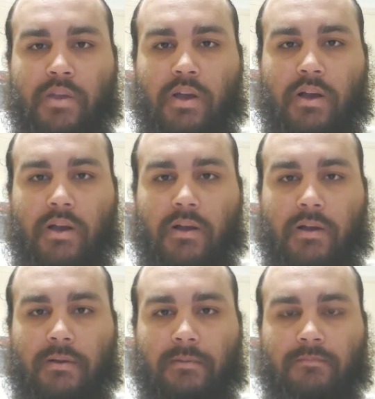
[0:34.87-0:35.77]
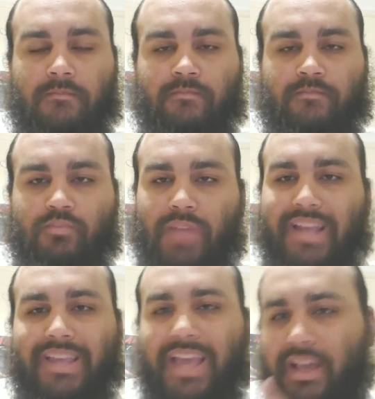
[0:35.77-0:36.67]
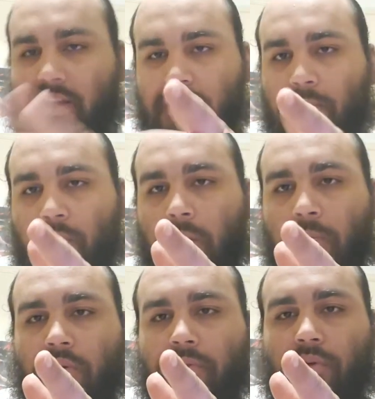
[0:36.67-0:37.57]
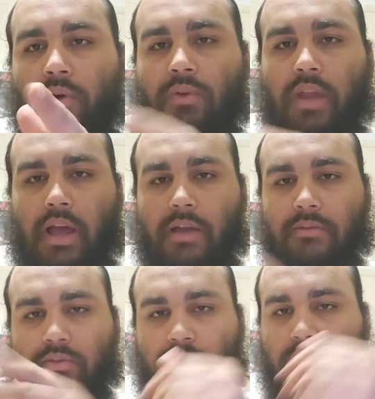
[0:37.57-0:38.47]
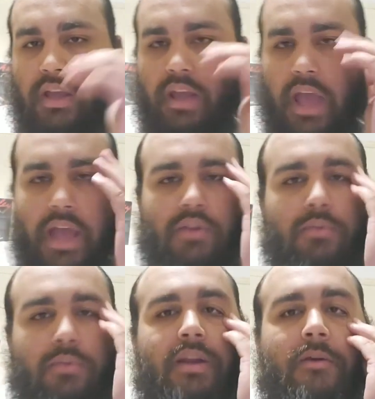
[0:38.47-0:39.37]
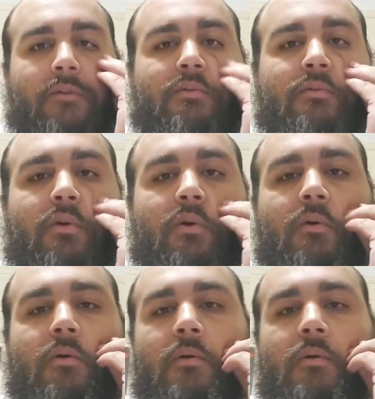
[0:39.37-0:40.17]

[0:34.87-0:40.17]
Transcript: I can't because I'm on the phone live. You can't add nobody off the phone.